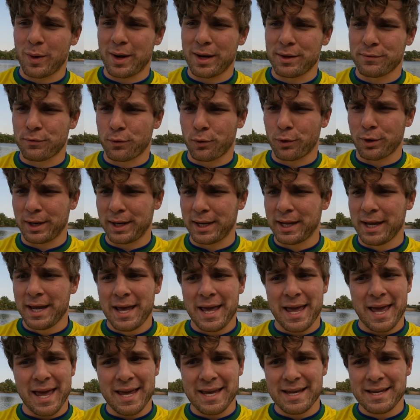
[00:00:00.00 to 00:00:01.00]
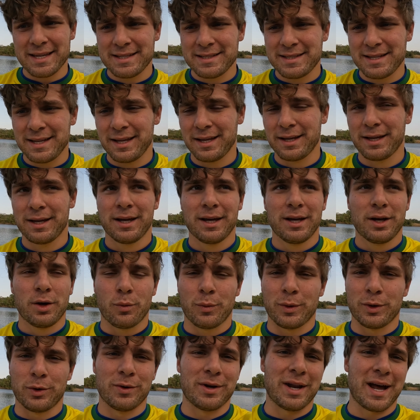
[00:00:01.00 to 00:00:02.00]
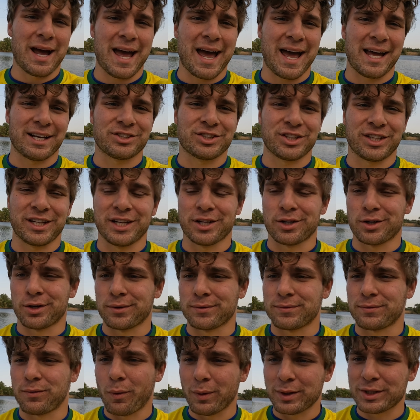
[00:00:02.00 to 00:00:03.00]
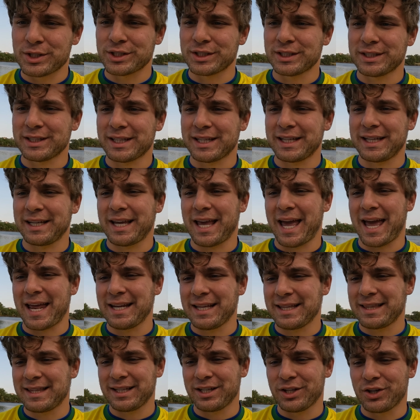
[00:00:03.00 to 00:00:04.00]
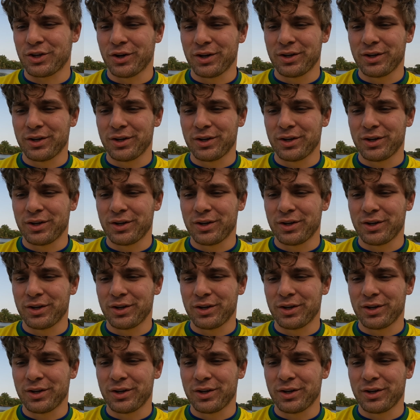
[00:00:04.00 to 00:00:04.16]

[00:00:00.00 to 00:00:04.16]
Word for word: waiting for it and we do not hatch it here, unfortunately. Anything